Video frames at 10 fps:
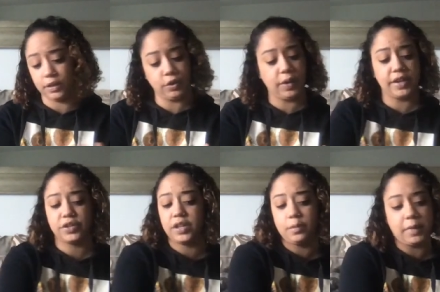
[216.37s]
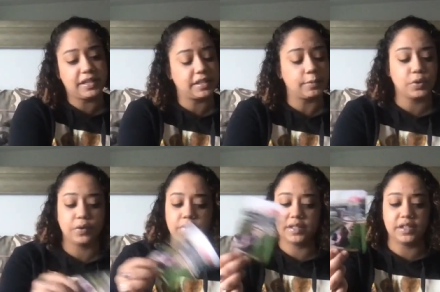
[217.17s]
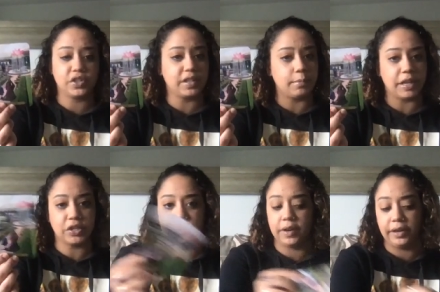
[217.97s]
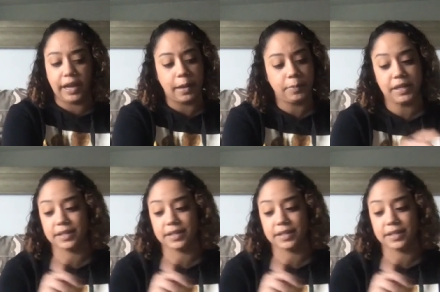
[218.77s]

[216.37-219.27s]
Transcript: You guys are gonna make some sort of decision that makes you very happy.